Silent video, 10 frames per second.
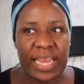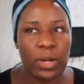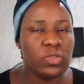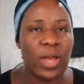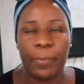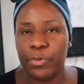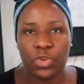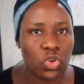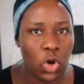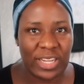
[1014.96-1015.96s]
and I want to
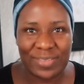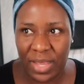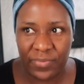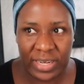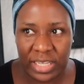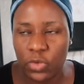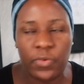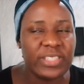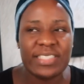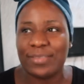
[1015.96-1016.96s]
approach God as my father, so
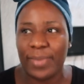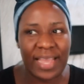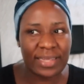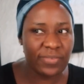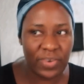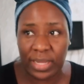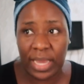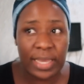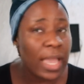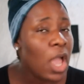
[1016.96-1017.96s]
for instance, my earthly
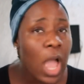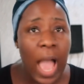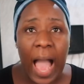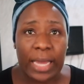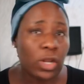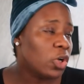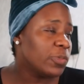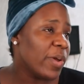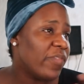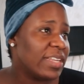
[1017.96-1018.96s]
father here, I cannot go
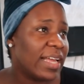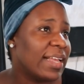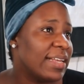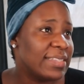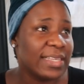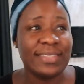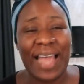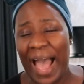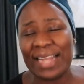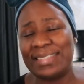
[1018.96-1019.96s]
to my father and go and say,
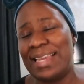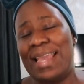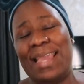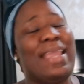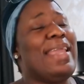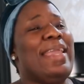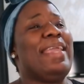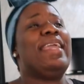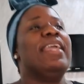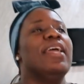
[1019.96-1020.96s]

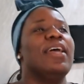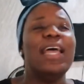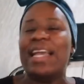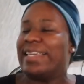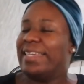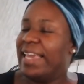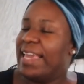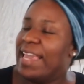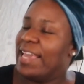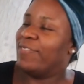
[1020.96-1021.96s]
"Daddy,
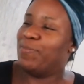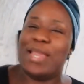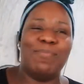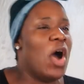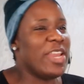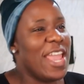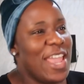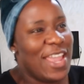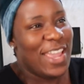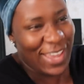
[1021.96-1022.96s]
give me
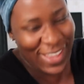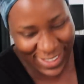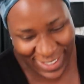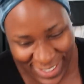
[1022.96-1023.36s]
money.